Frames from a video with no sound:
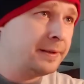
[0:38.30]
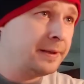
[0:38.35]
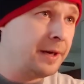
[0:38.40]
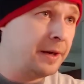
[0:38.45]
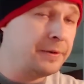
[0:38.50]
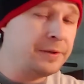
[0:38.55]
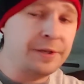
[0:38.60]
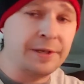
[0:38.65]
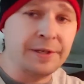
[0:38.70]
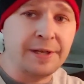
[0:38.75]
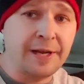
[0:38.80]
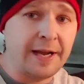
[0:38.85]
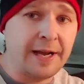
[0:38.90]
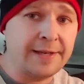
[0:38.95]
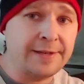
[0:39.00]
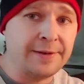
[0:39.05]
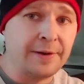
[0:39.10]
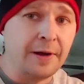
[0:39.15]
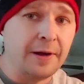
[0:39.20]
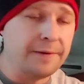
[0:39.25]
Coached his
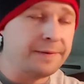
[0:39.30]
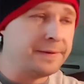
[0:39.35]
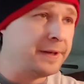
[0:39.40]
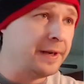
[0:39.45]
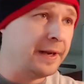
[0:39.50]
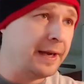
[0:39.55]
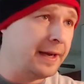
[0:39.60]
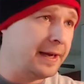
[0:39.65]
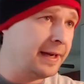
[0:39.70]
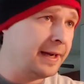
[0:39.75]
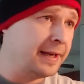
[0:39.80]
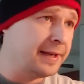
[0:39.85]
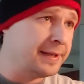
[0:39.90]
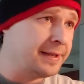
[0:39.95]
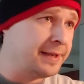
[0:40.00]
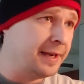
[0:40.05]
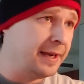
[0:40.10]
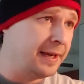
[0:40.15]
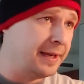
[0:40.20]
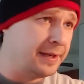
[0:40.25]
ass off today, I gotta
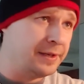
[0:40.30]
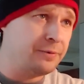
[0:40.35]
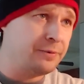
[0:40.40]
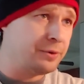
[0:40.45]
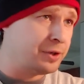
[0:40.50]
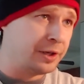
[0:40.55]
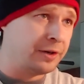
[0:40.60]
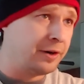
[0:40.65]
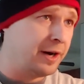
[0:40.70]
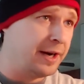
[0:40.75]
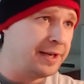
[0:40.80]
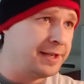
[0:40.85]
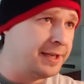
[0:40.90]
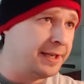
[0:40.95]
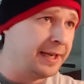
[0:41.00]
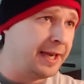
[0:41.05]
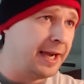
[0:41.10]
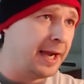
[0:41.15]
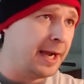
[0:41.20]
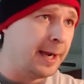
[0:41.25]
say. This was a
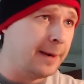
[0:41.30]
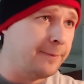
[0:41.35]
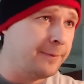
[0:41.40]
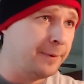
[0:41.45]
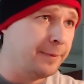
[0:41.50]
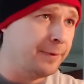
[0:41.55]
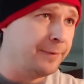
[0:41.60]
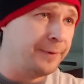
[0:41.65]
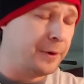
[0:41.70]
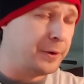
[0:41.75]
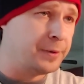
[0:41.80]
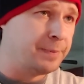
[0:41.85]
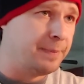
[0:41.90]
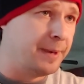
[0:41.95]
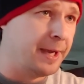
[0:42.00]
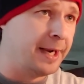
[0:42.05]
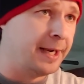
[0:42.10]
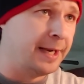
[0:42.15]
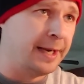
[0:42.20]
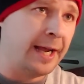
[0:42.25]
crazy game. From the first
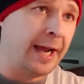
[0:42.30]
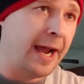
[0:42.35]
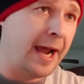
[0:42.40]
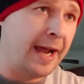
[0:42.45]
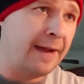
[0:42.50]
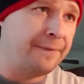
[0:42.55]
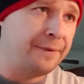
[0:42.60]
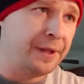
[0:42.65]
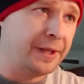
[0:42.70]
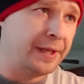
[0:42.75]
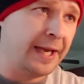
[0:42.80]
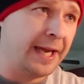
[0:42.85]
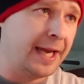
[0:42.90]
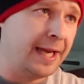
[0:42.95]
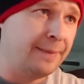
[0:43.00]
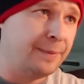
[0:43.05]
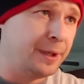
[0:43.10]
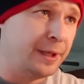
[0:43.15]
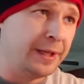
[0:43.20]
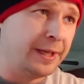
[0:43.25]
minute and a half of the
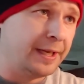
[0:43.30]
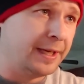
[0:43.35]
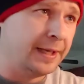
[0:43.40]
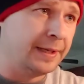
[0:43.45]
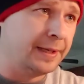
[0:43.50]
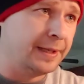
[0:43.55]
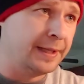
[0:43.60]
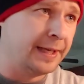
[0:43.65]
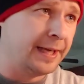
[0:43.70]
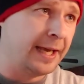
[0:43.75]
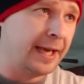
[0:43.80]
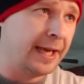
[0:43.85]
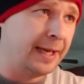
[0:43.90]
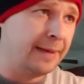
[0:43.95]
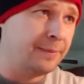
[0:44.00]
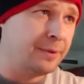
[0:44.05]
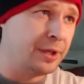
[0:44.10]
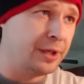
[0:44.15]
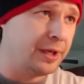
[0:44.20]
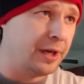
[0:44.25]
game to the end of the
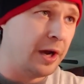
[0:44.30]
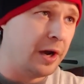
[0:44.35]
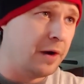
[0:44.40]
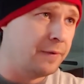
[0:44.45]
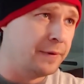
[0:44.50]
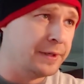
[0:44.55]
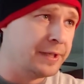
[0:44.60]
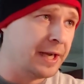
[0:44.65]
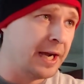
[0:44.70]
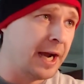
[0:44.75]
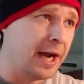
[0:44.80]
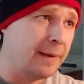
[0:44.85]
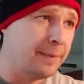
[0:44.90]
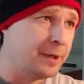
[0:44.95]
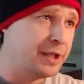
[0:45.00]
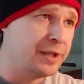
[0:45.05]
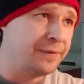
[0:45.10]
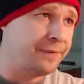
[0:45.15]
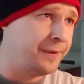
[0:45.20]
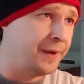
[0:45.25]
game to the overtime.
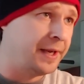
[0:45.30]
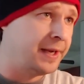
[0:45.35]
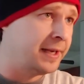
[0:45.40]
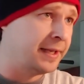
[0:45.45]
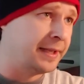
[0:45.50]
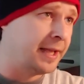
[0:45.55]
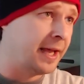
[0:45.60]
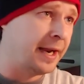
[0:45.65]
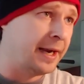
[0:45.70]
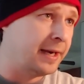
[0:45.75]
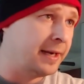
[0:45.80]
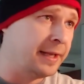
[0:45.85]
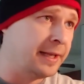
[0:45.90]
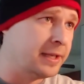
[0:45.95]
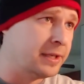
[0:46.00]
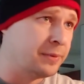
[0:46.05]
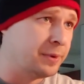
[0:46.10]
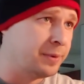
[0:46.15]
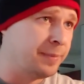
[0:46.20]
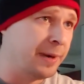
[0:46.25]
It's fitting that it
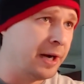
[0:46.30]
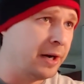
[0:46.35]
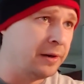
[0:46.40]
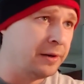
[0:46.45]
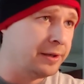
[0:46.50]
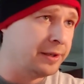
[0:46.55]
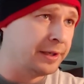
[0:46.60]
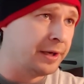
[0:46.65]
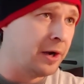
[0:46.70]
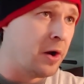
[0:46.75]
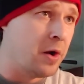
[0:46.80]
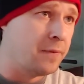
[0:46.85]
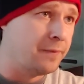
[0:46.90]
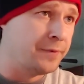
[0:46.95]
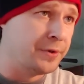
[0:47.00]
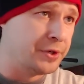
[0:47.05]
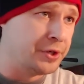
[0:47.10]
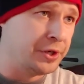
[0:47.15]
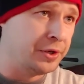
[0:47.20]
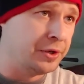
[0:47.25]
ends with Maryland going
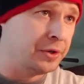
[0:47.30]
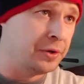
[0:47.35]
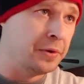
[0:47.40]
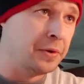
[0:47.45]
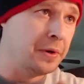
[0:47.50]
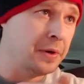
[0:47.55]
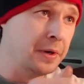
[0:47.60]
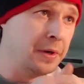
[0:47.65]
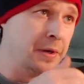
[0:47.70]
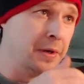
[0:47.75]
for two.